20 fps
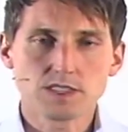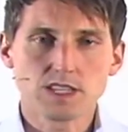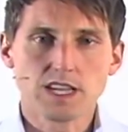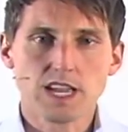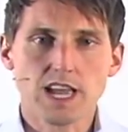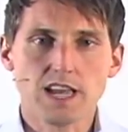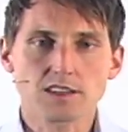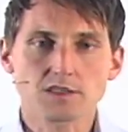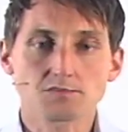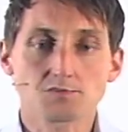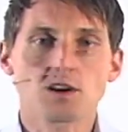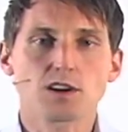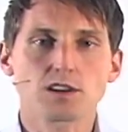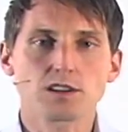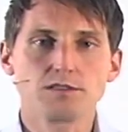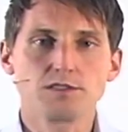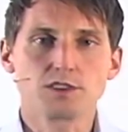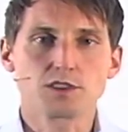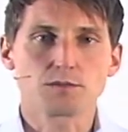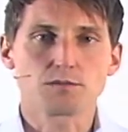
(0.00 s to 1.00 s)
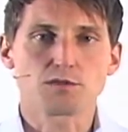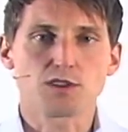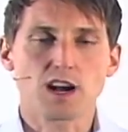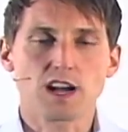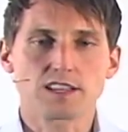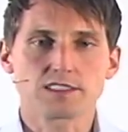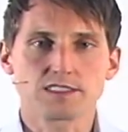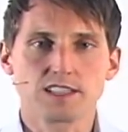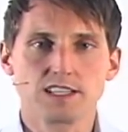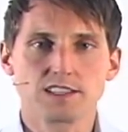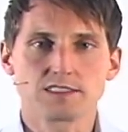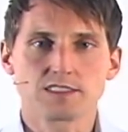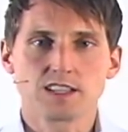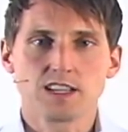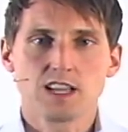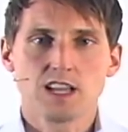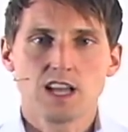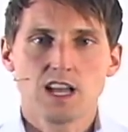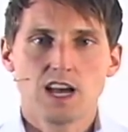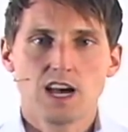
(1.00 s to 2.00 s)
as part of your process,
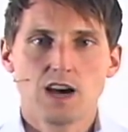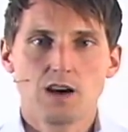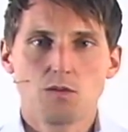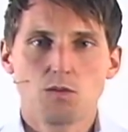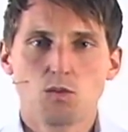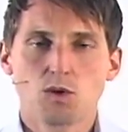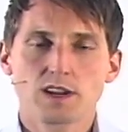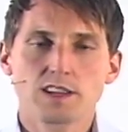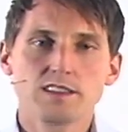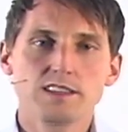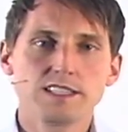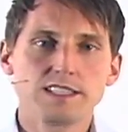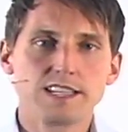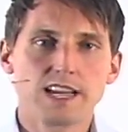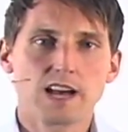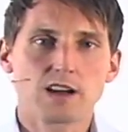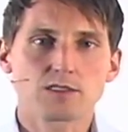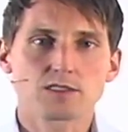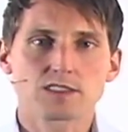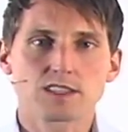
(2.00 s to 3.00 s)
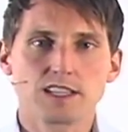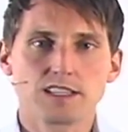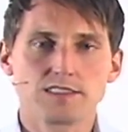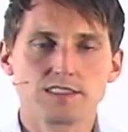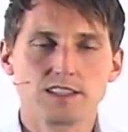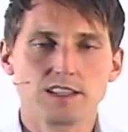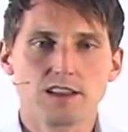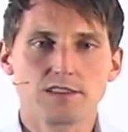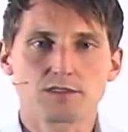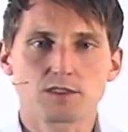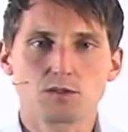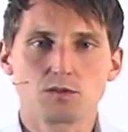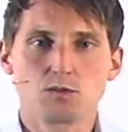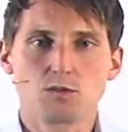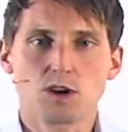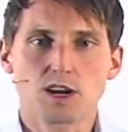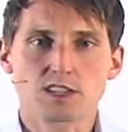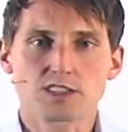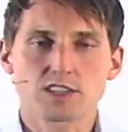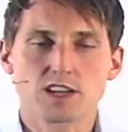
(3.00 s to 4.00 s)
one of the downsides that you have to
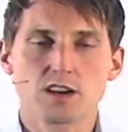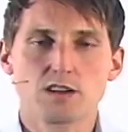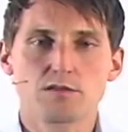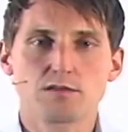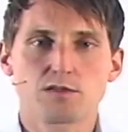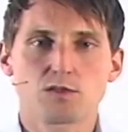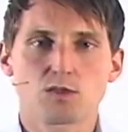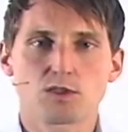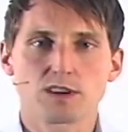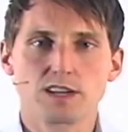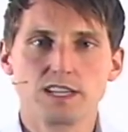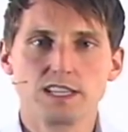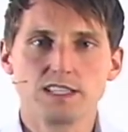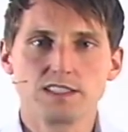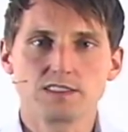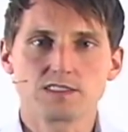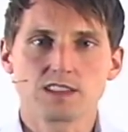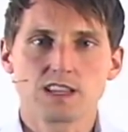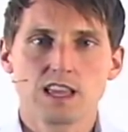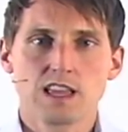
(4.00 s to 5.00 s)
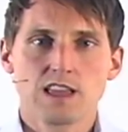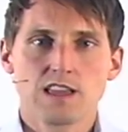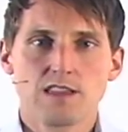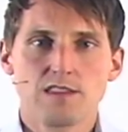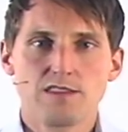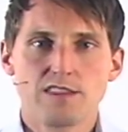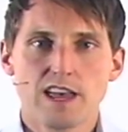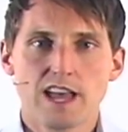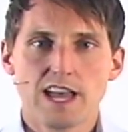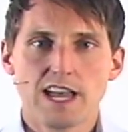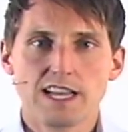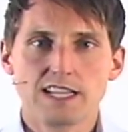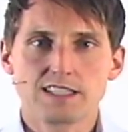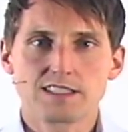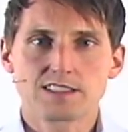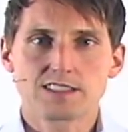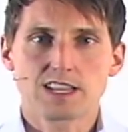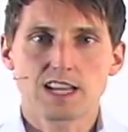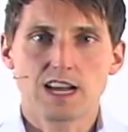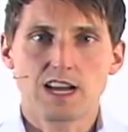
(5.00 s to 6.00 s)
watch out for is
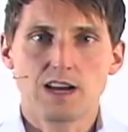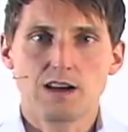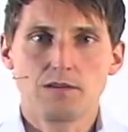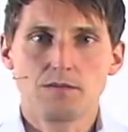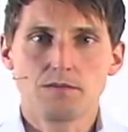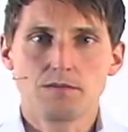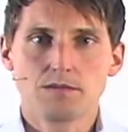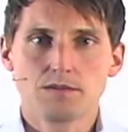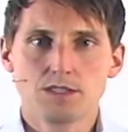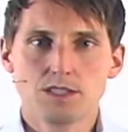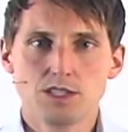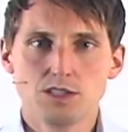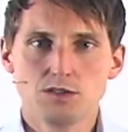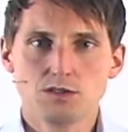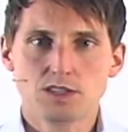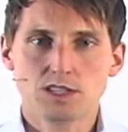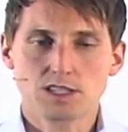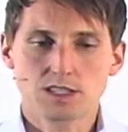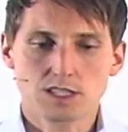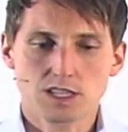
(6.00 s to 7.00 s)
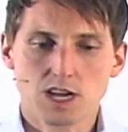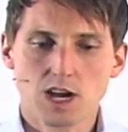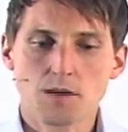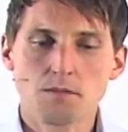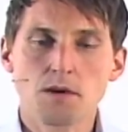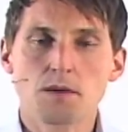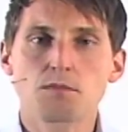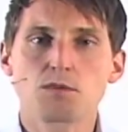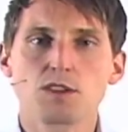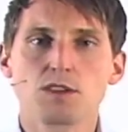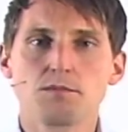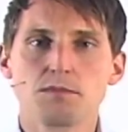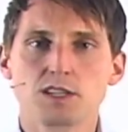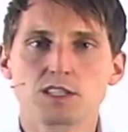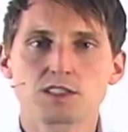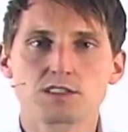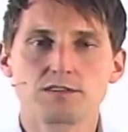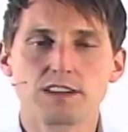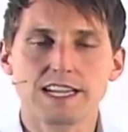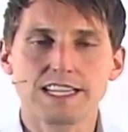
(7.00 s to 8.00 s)
that you can come up with a
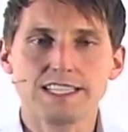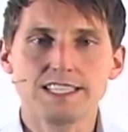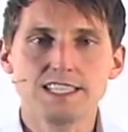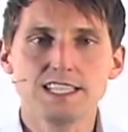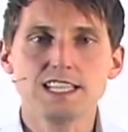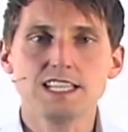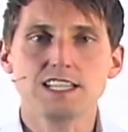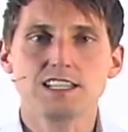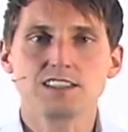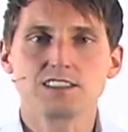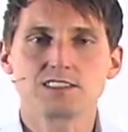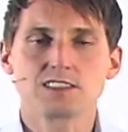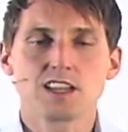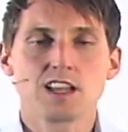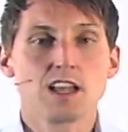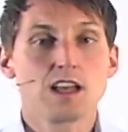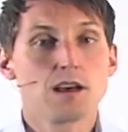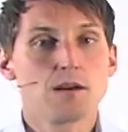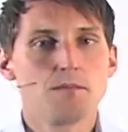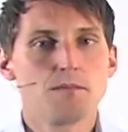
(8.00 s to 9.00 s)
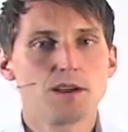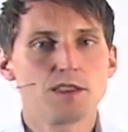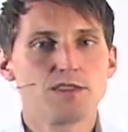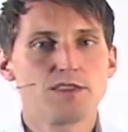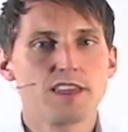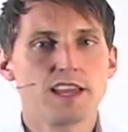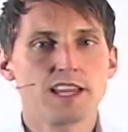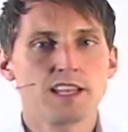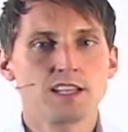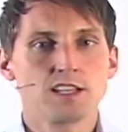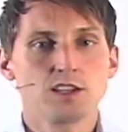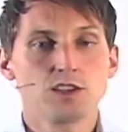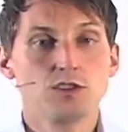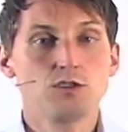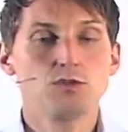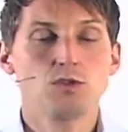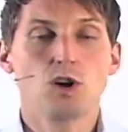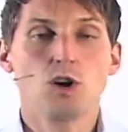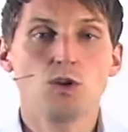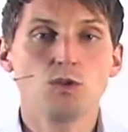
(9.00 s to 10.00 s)
bunch of ideas, but then
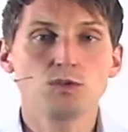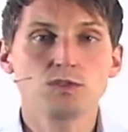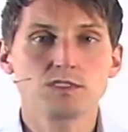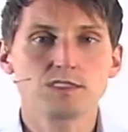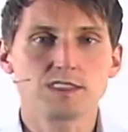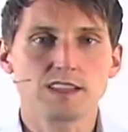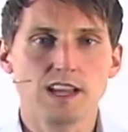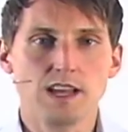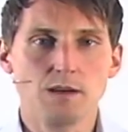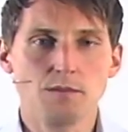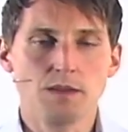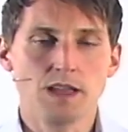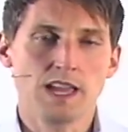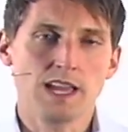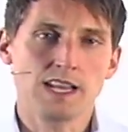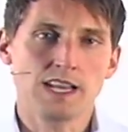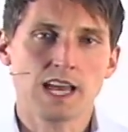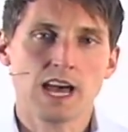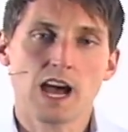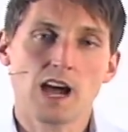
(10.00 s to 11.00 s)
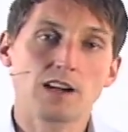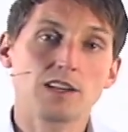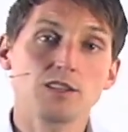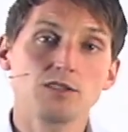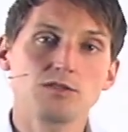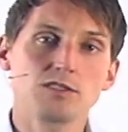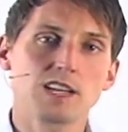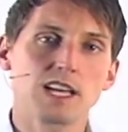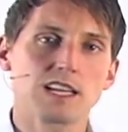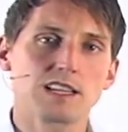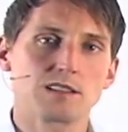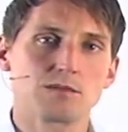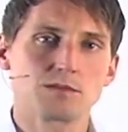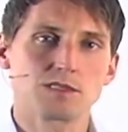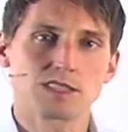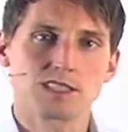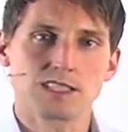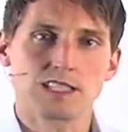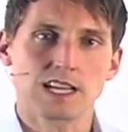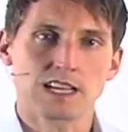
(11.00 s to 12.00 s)
who owns them and how do you take them
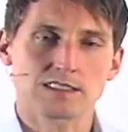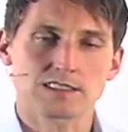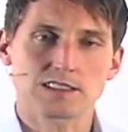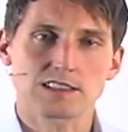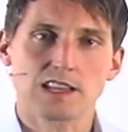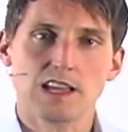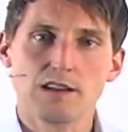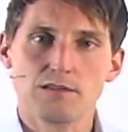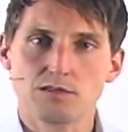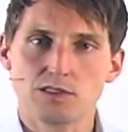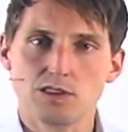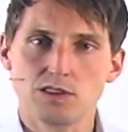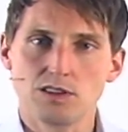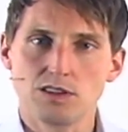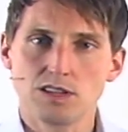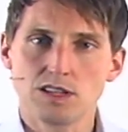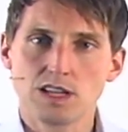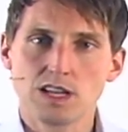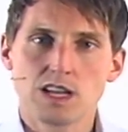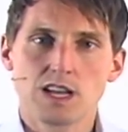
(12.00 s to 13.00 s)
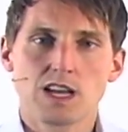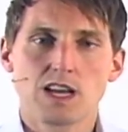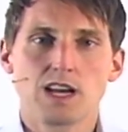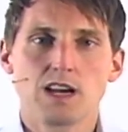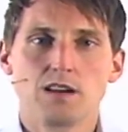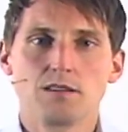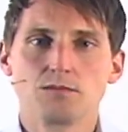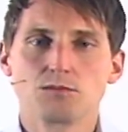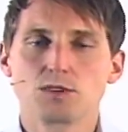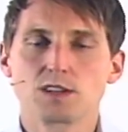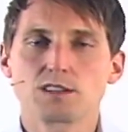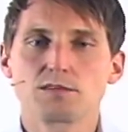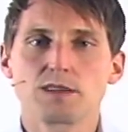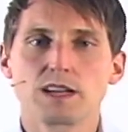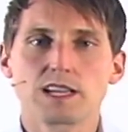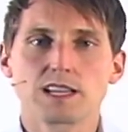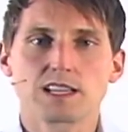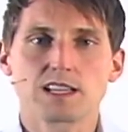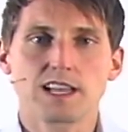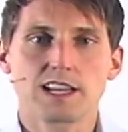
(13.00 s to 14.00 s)
to the next level? One of
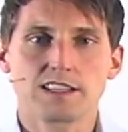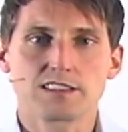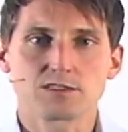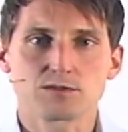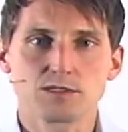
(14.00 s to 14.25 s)
my clients